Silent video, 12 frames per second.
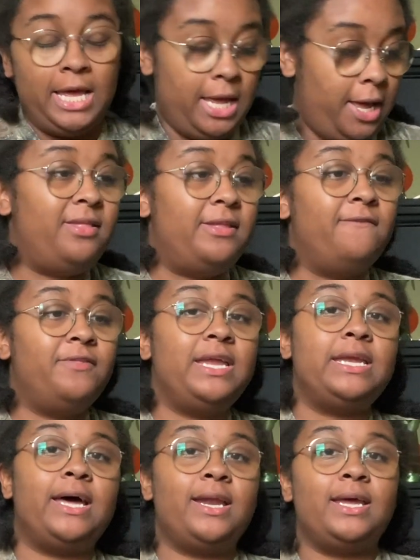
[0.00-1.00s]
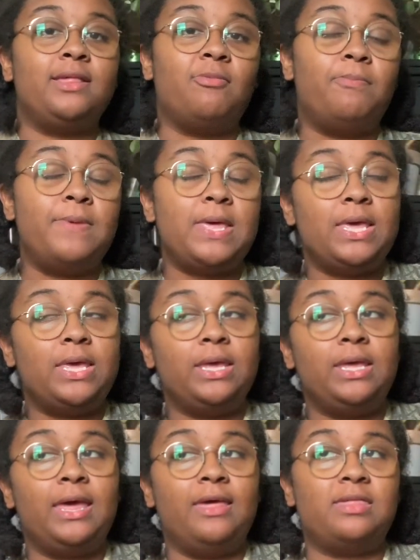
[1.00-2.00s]
It's definitely not as
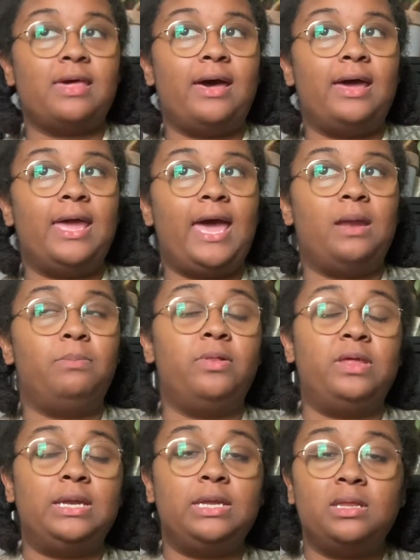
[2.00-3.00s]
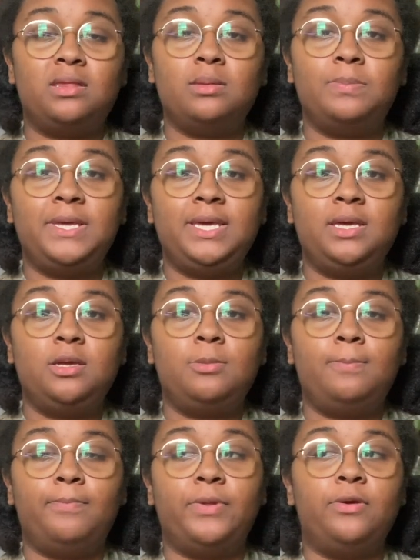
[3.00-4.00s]
big as I had planned it to be,
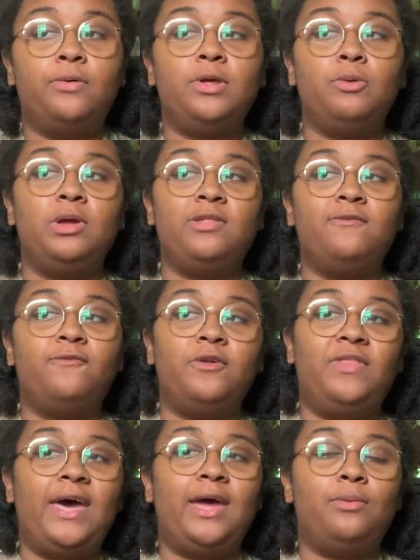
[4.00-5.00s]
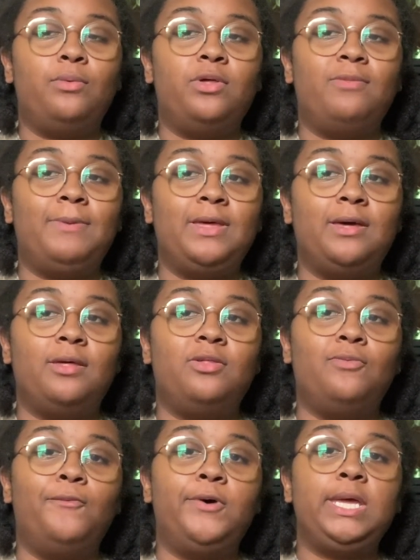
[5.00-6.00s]
but the only reason for that was
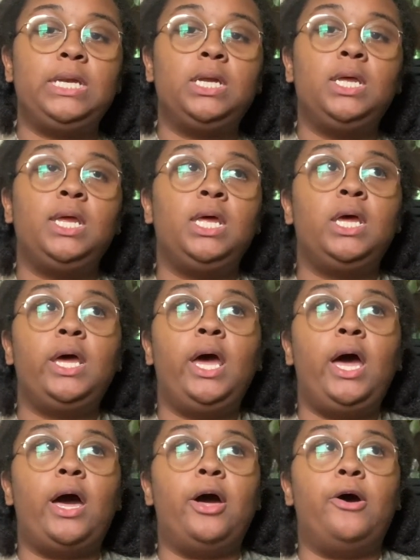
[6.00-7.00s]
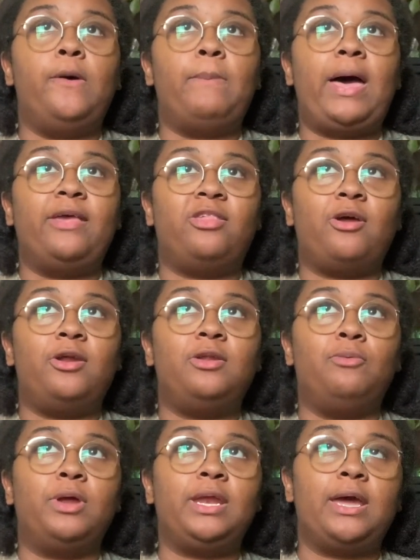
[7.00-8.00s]
because, one, I started
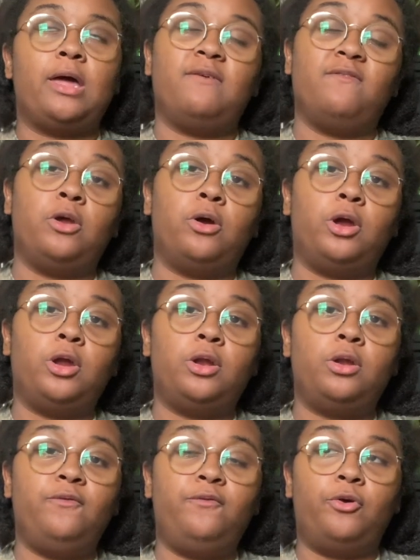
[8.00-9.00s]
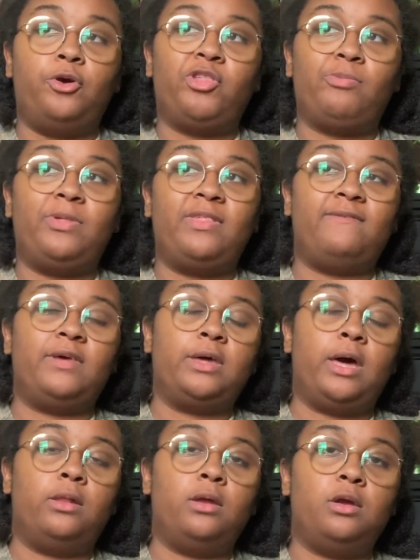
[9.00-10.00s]
running out of yarn for specific
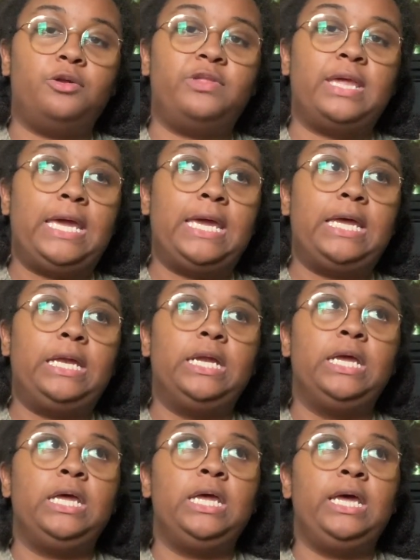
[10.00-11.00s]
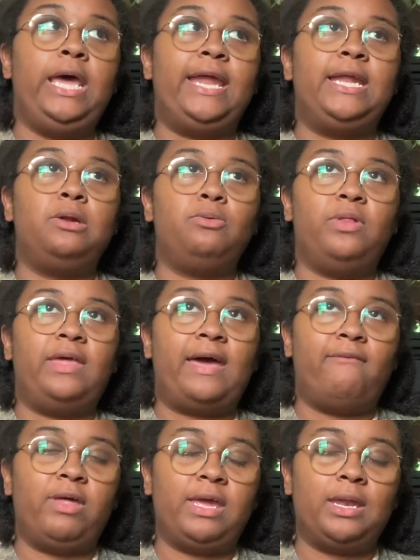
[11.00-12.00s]
colors, and I didn't really
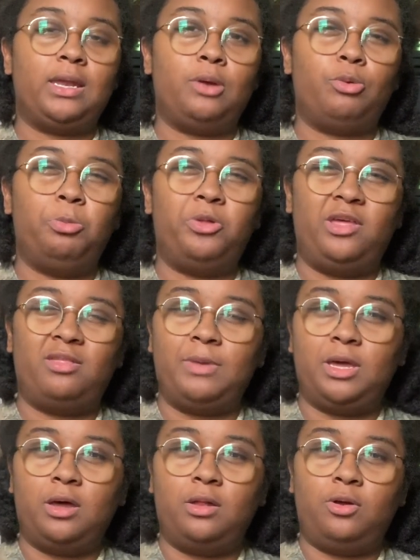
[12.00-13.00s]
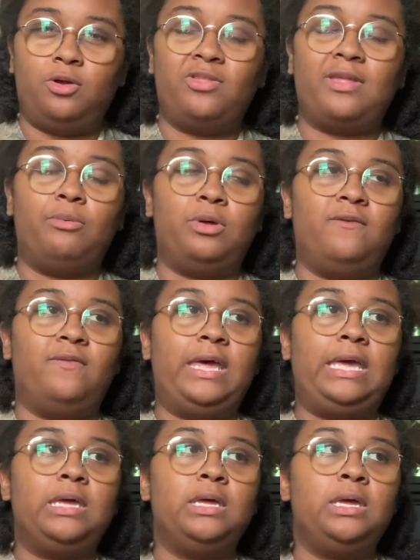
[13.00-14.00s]
have like any replacement colors that would have
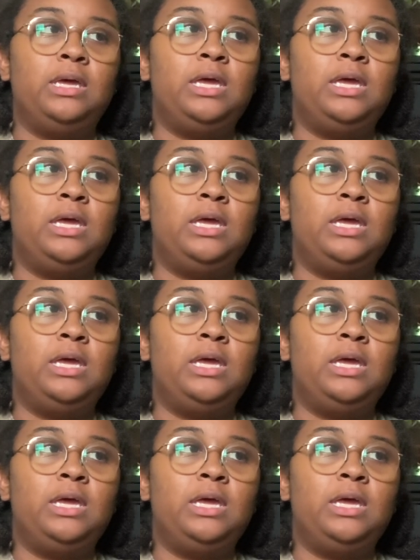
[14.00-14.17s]
like